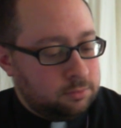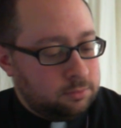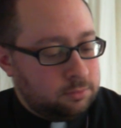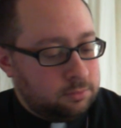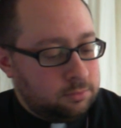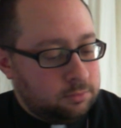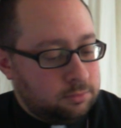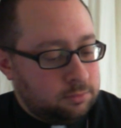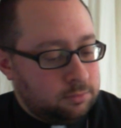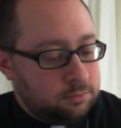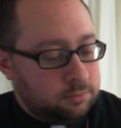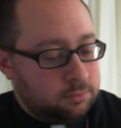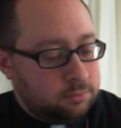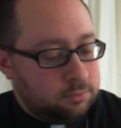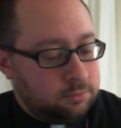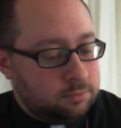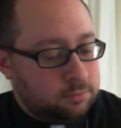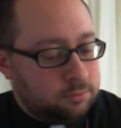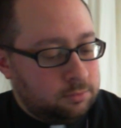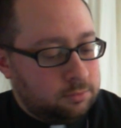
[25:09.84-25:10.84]

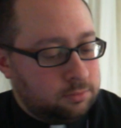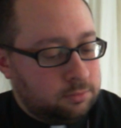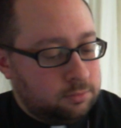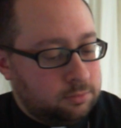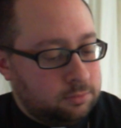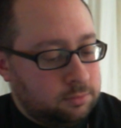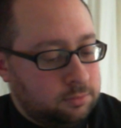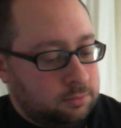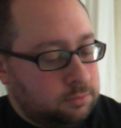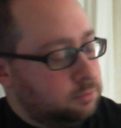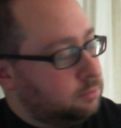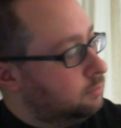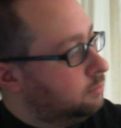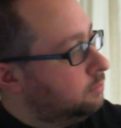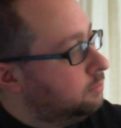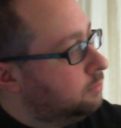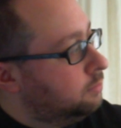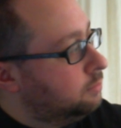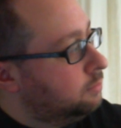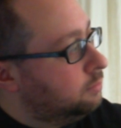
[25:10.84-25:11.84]

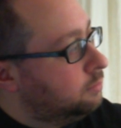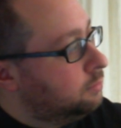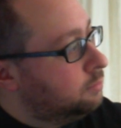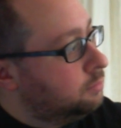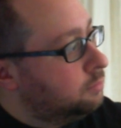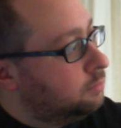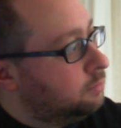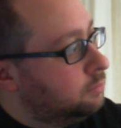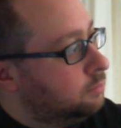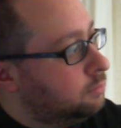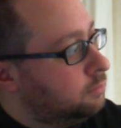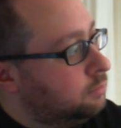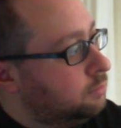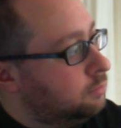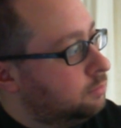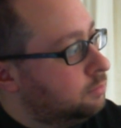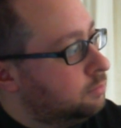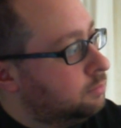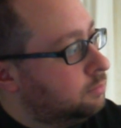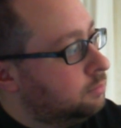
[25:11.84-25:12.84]

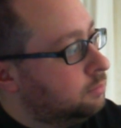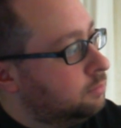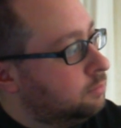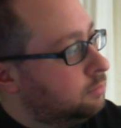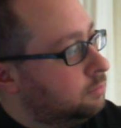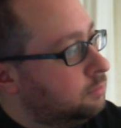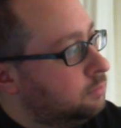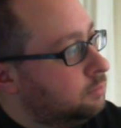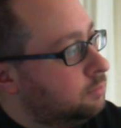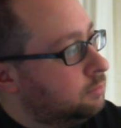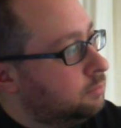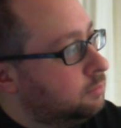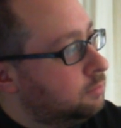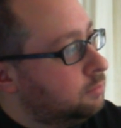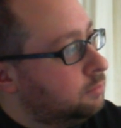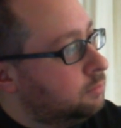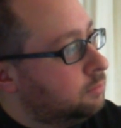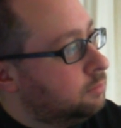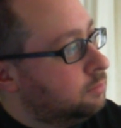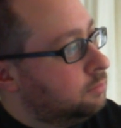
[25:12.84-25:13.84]

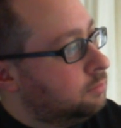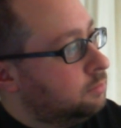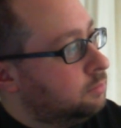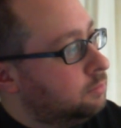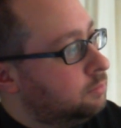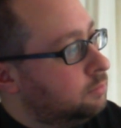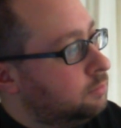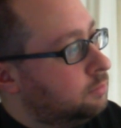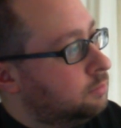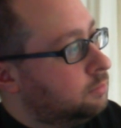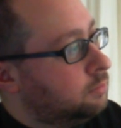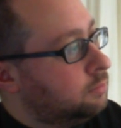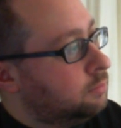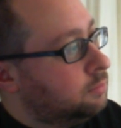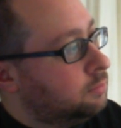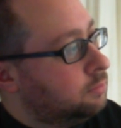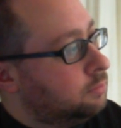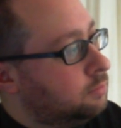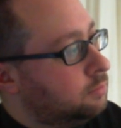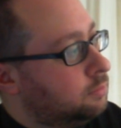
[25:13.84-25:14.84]

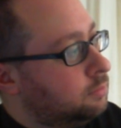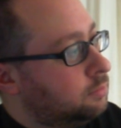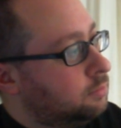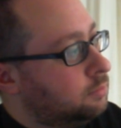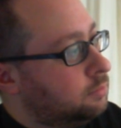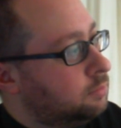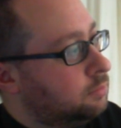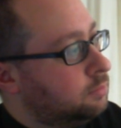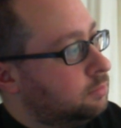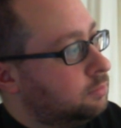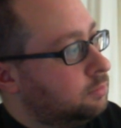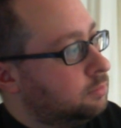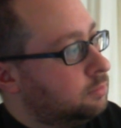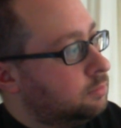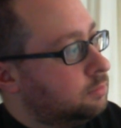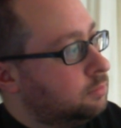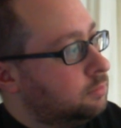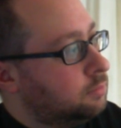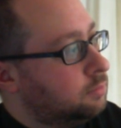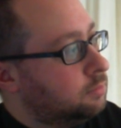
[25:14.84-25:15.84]

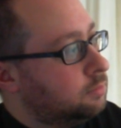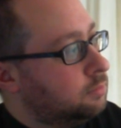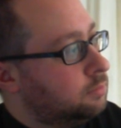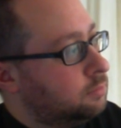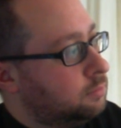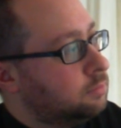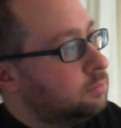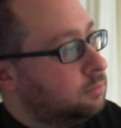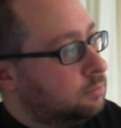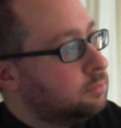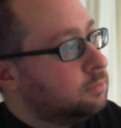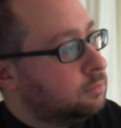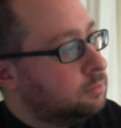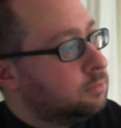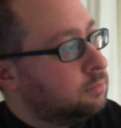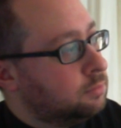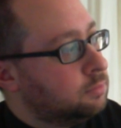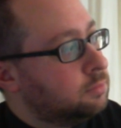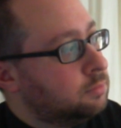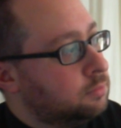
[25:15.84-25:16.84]

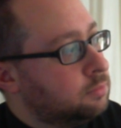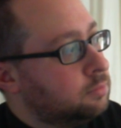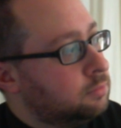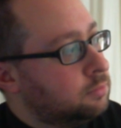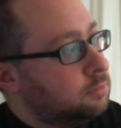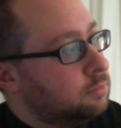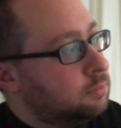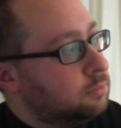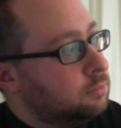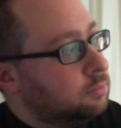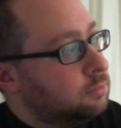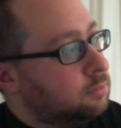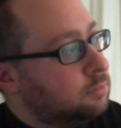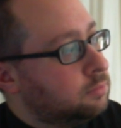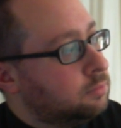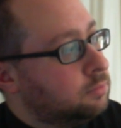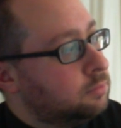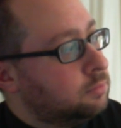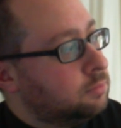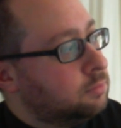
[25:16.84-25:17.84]
The person shown says nothing.